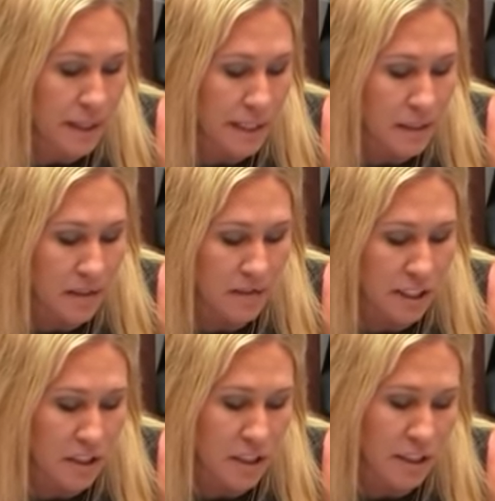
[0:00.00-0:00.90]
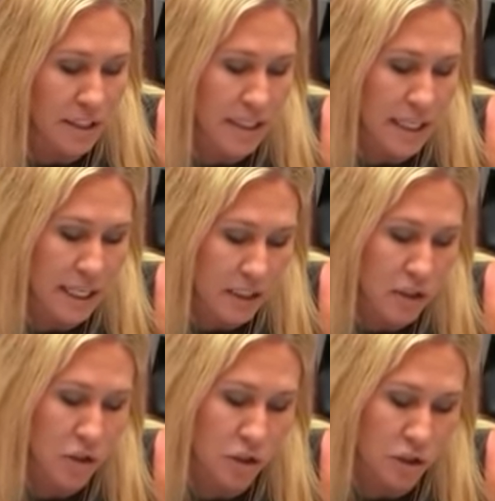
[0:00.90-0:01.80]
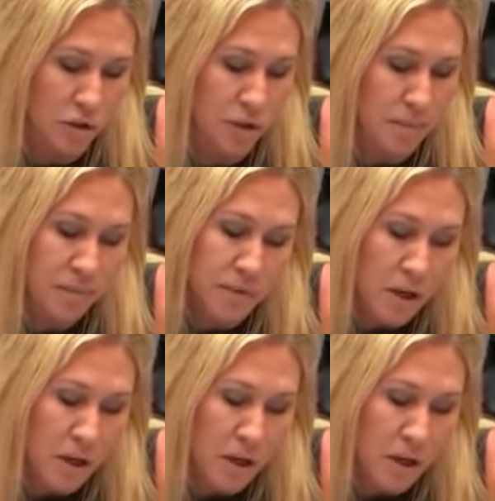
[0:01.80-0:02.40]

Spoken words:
These convictions include